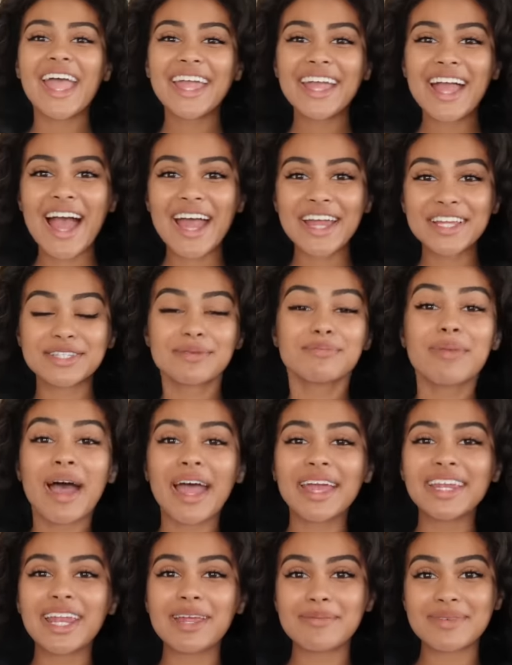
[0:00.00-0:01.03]
Hey guys,
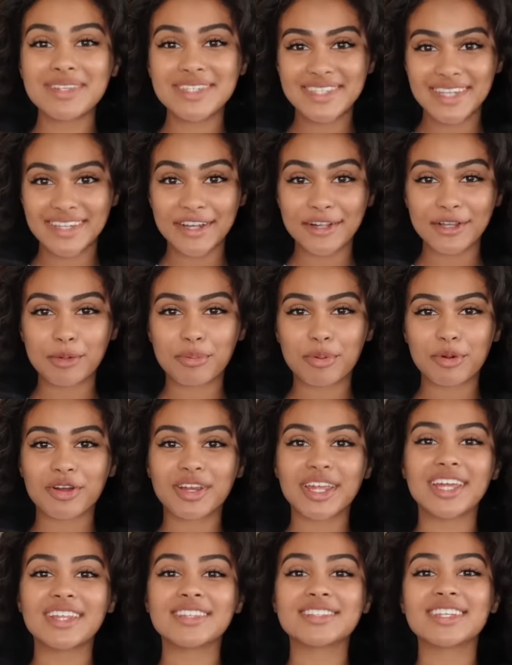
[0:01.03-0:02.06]
my name is Daniella
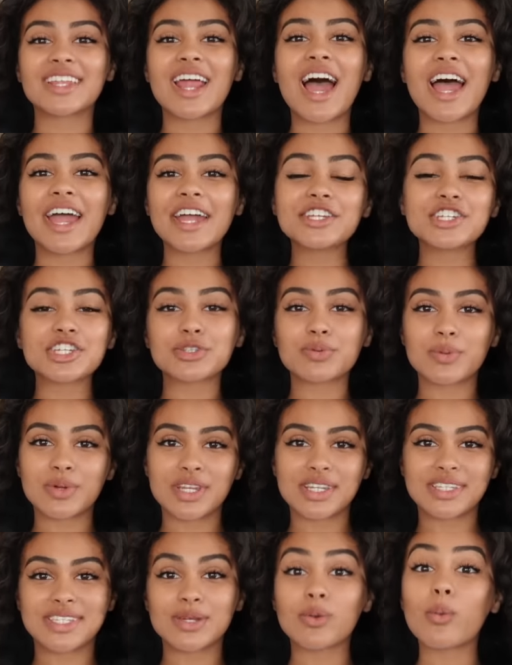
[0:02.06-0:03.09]
Perkins and I just
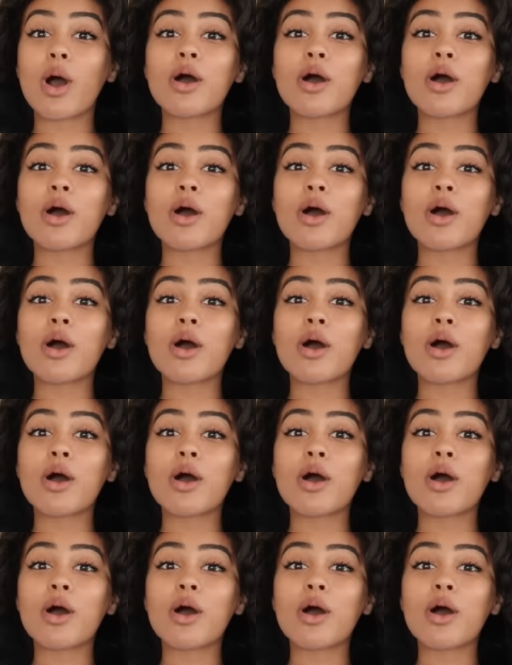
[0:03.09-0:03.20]
wanted to